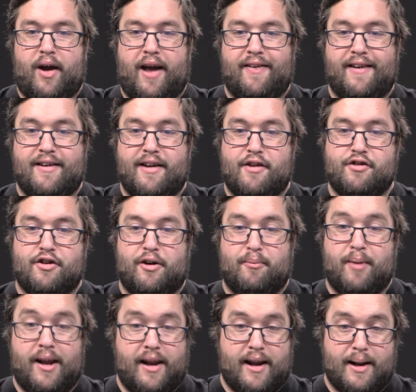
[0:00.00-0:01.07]
and the Digital
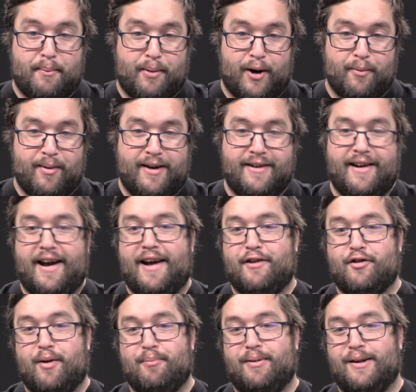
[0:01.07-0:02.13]
Media Department at
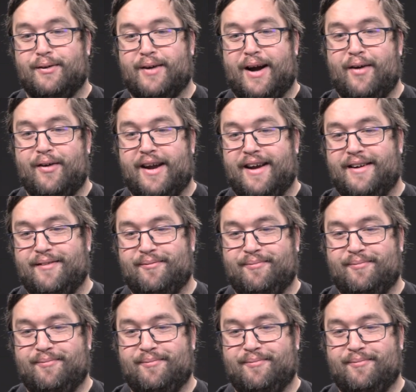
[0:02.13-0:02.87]
Trempealeau County.